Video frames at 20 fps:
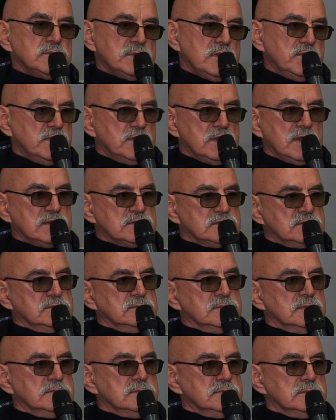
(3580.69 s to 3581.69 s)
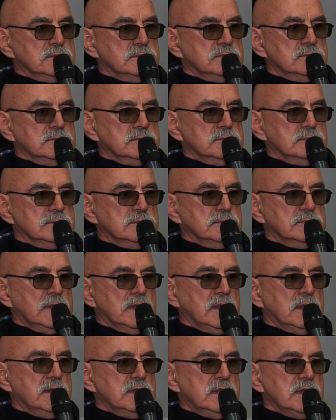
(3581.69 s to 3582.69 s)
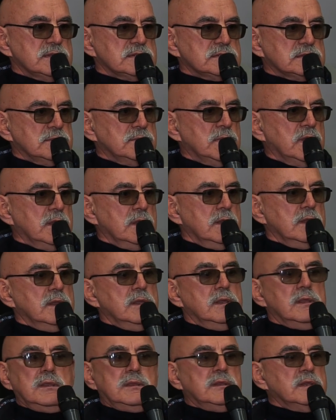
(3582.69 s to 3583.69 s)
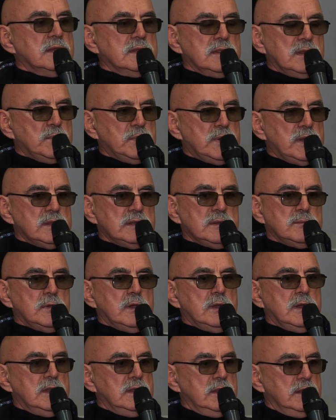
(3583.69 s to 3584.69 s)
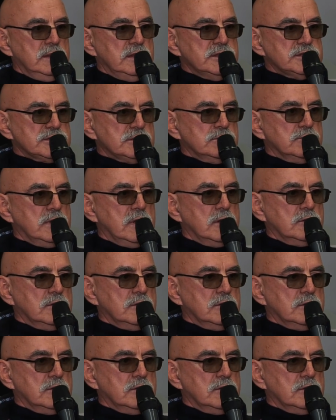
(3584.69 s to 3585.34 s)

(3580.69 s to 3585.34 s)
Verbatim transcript: turn back time and uh, go back to this creativity now nowadays